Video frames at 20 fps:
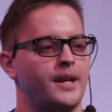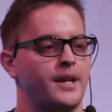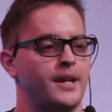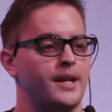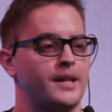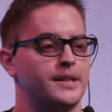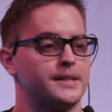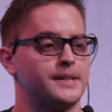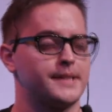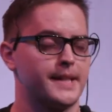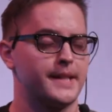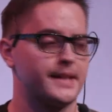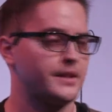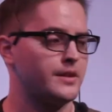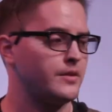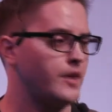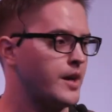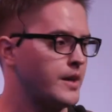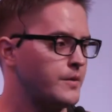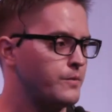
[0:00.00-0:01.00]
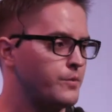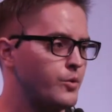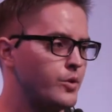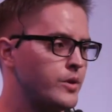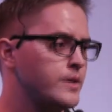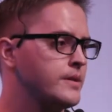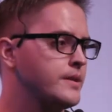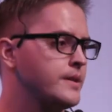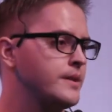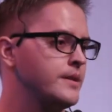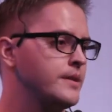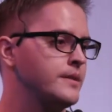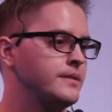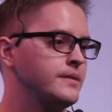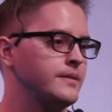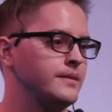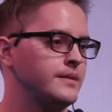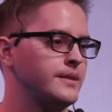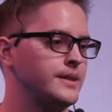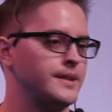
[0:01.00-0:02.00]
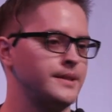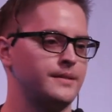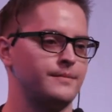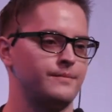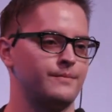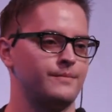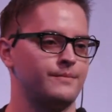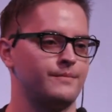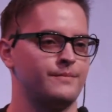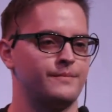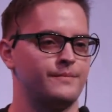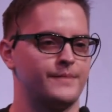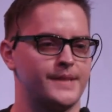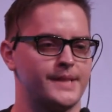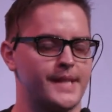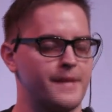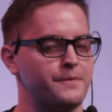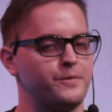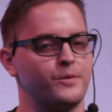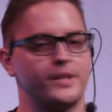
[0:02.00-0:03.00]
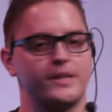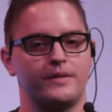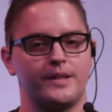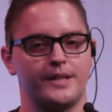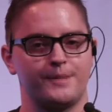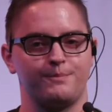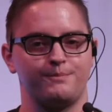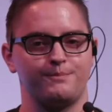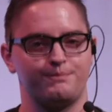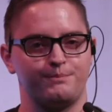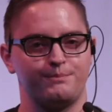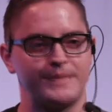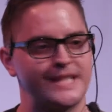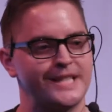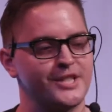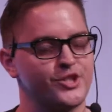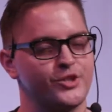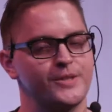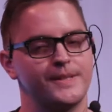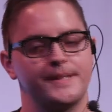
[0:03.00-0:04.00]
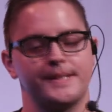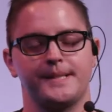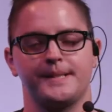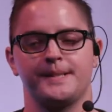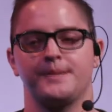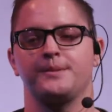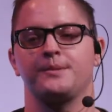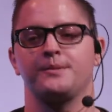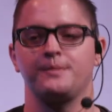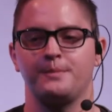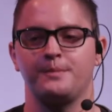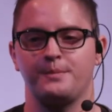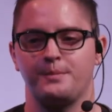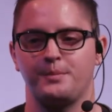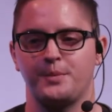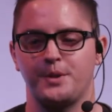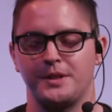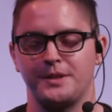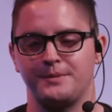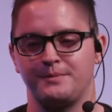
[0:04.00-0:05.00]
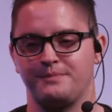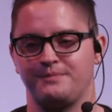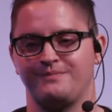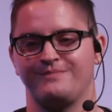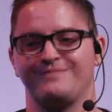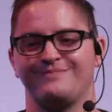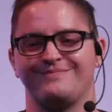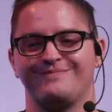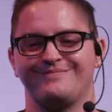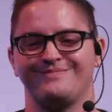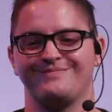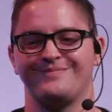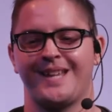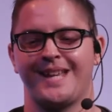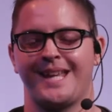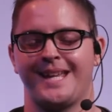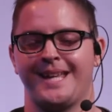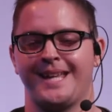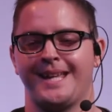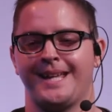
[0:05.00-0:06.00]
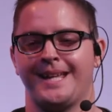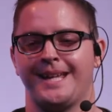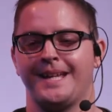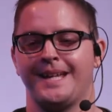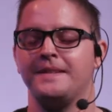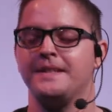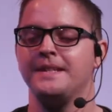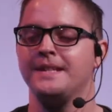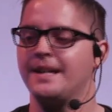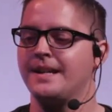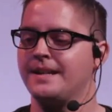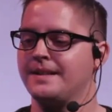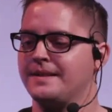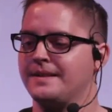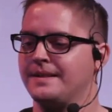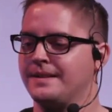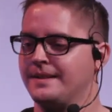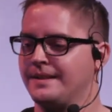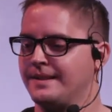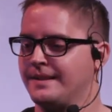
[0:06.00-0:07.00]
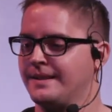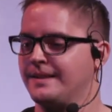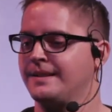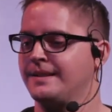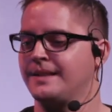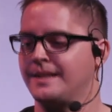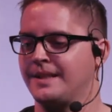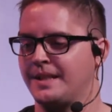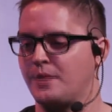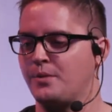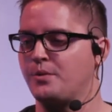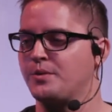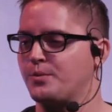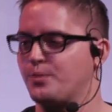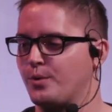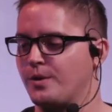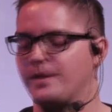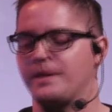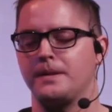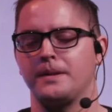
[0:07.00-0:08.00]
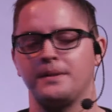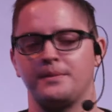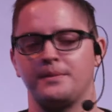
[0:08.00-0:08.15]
It's taken a lot of work and definitely a lot of patience, but in the end, it was worth it.